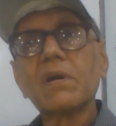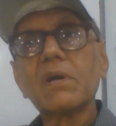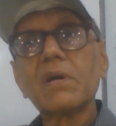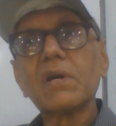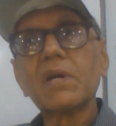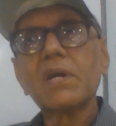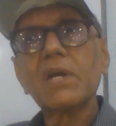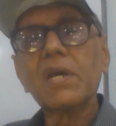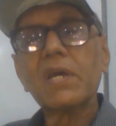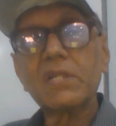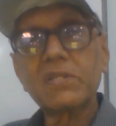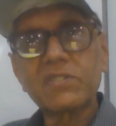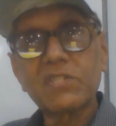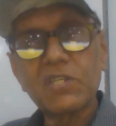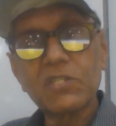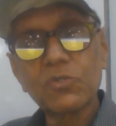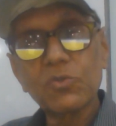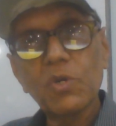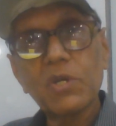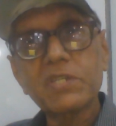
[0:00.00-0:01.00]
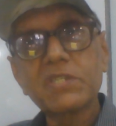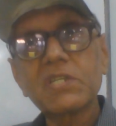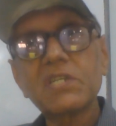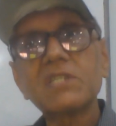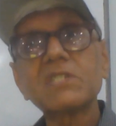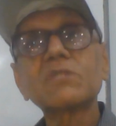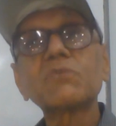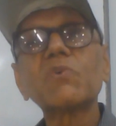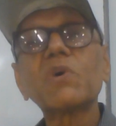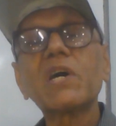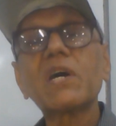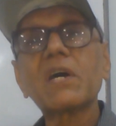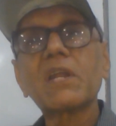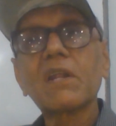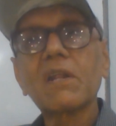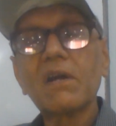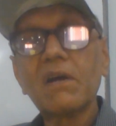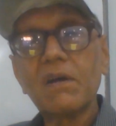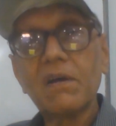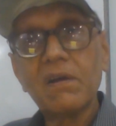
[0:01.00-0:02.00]
in situations where
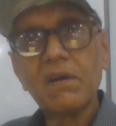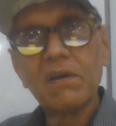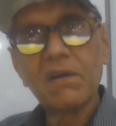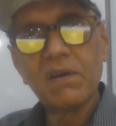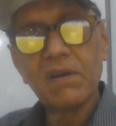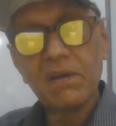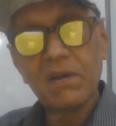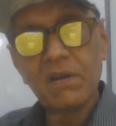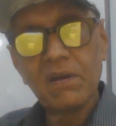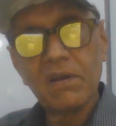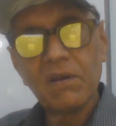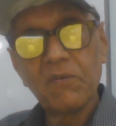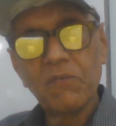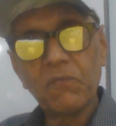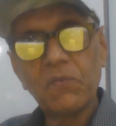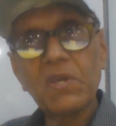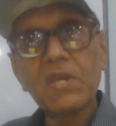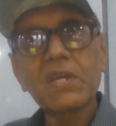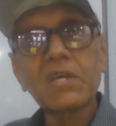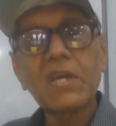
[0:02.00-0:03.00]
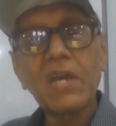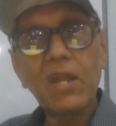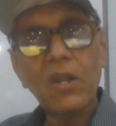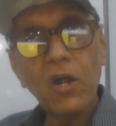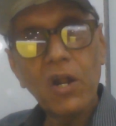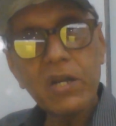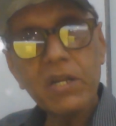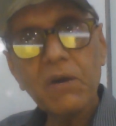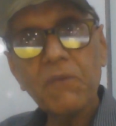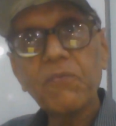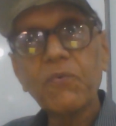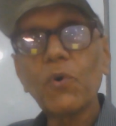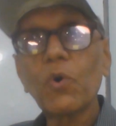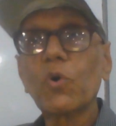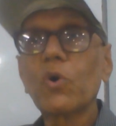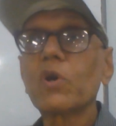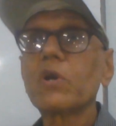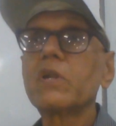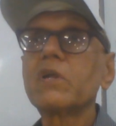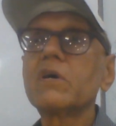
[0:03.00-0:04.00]
we cannot
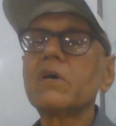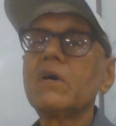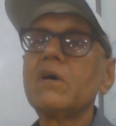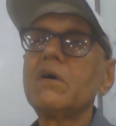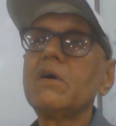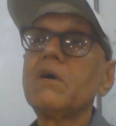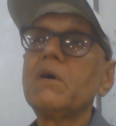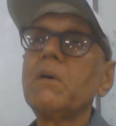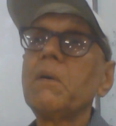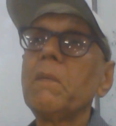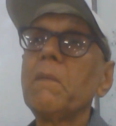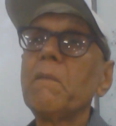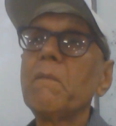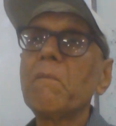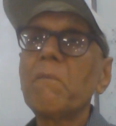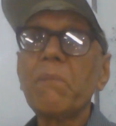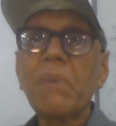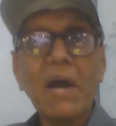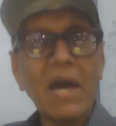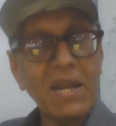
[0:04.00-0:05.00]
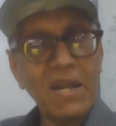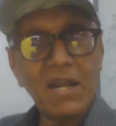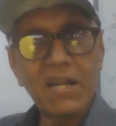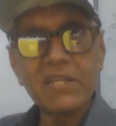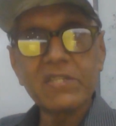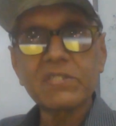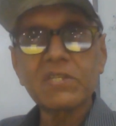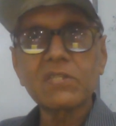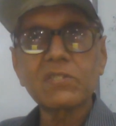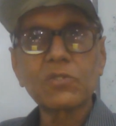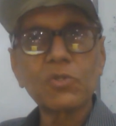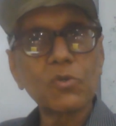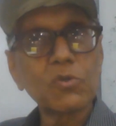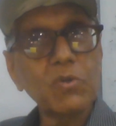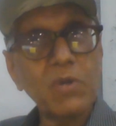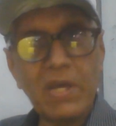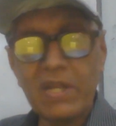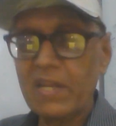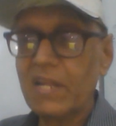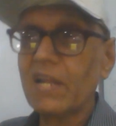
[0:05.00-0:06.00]
afford paralysis due to
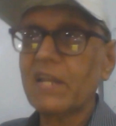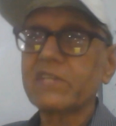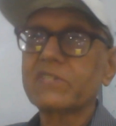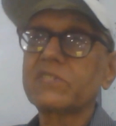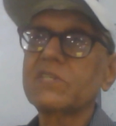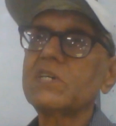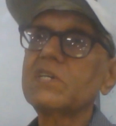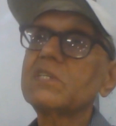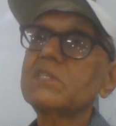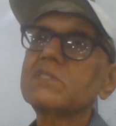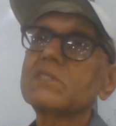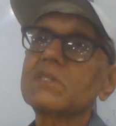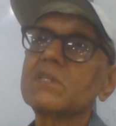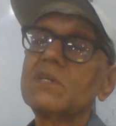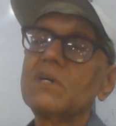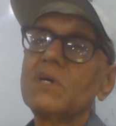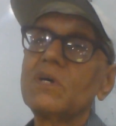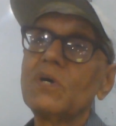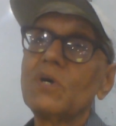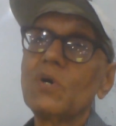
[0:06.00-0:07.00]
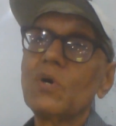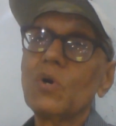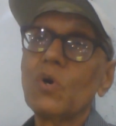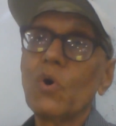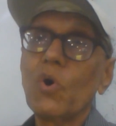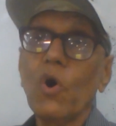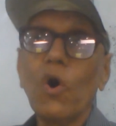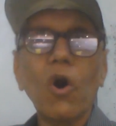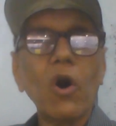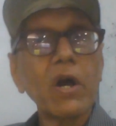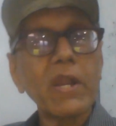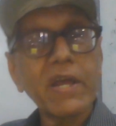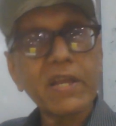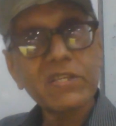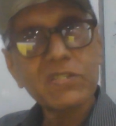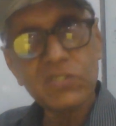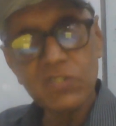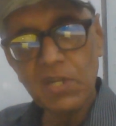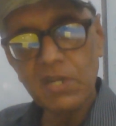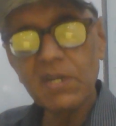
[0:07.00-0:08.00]
analysis or
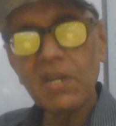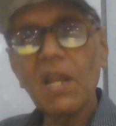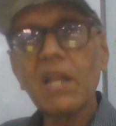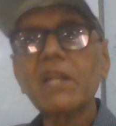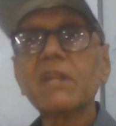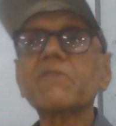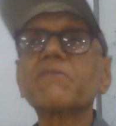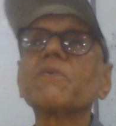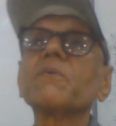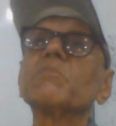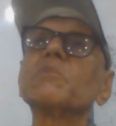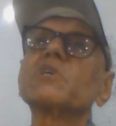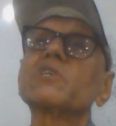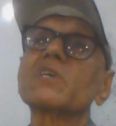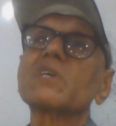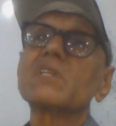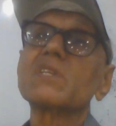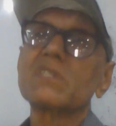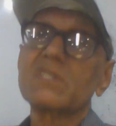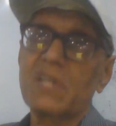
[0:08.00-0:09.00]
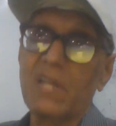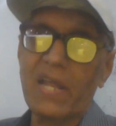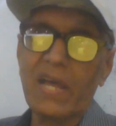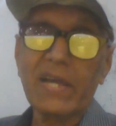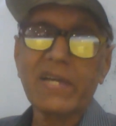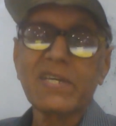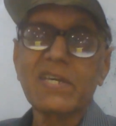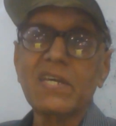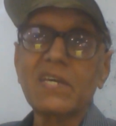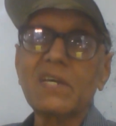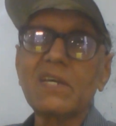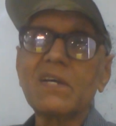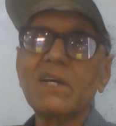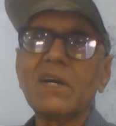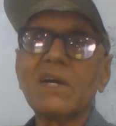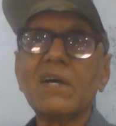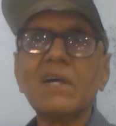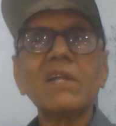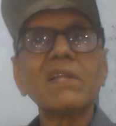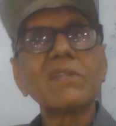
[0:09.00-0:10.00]
external information is
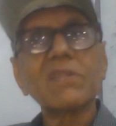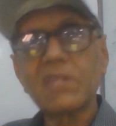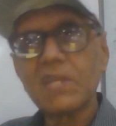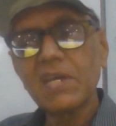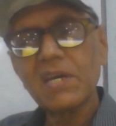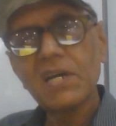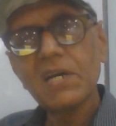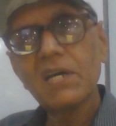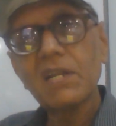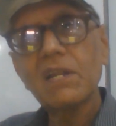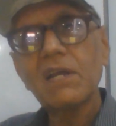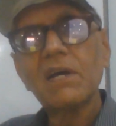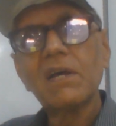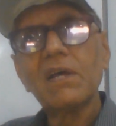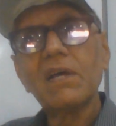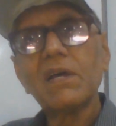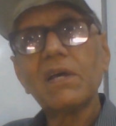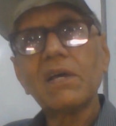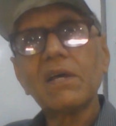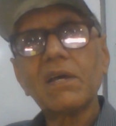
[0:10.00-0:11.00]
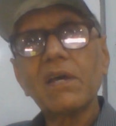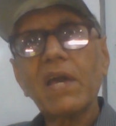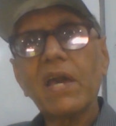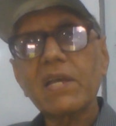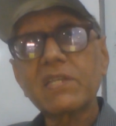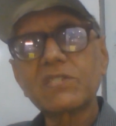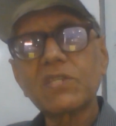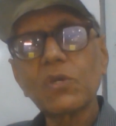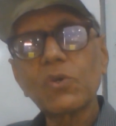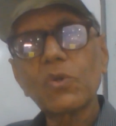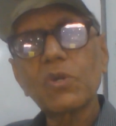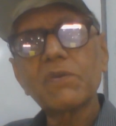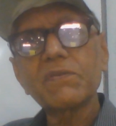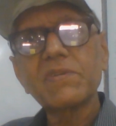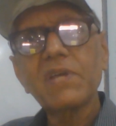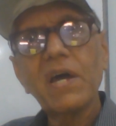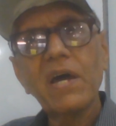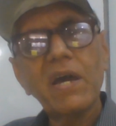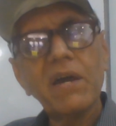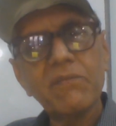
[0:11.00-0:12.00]
lacking, there executives
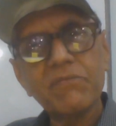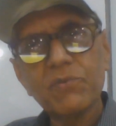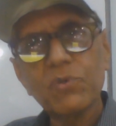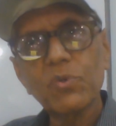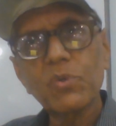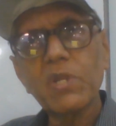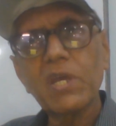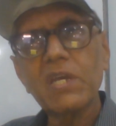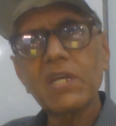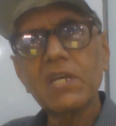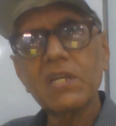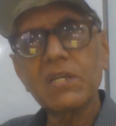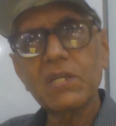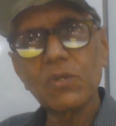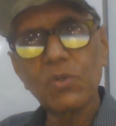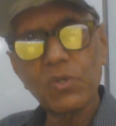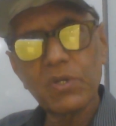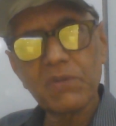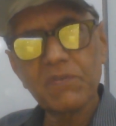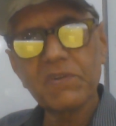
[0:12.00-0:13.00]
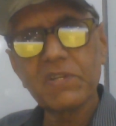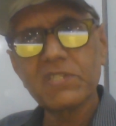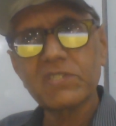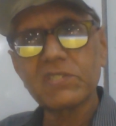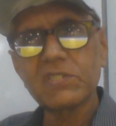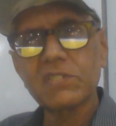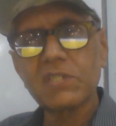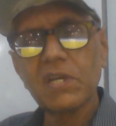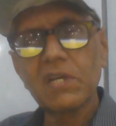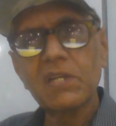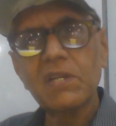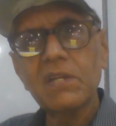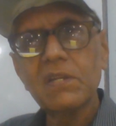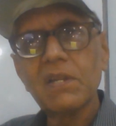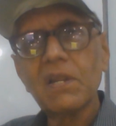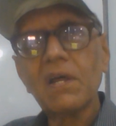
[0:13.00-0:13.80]
have to take intuitive decision,